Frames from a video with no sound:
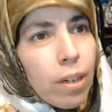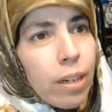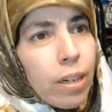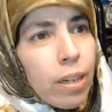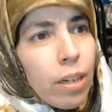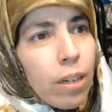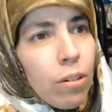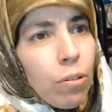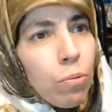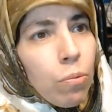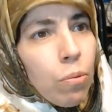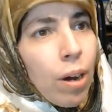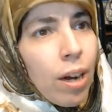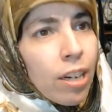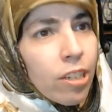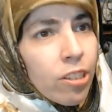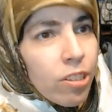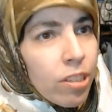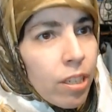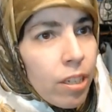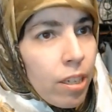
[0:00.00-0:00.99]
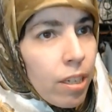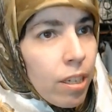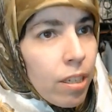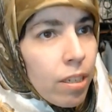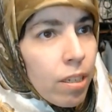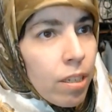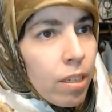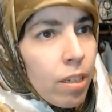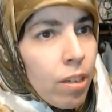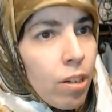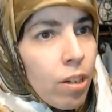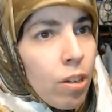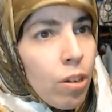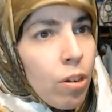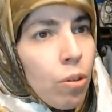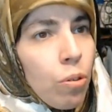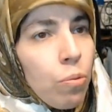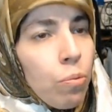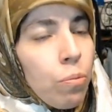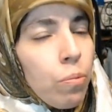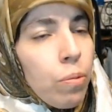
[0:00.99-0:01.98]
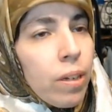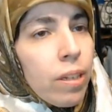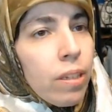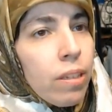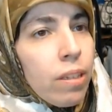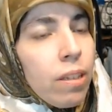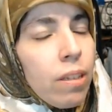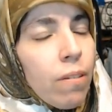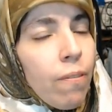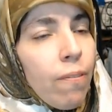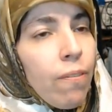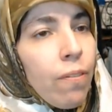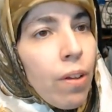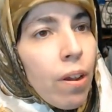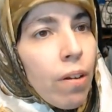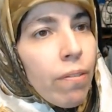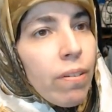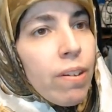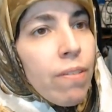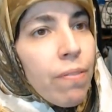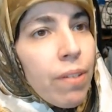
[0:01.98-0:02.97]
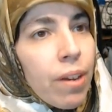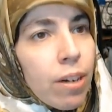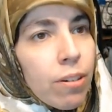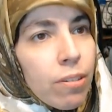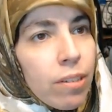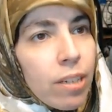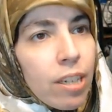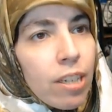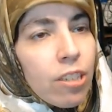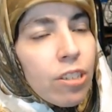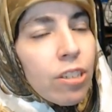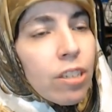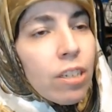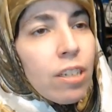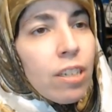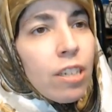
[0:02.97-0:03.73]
watching it when the very foundation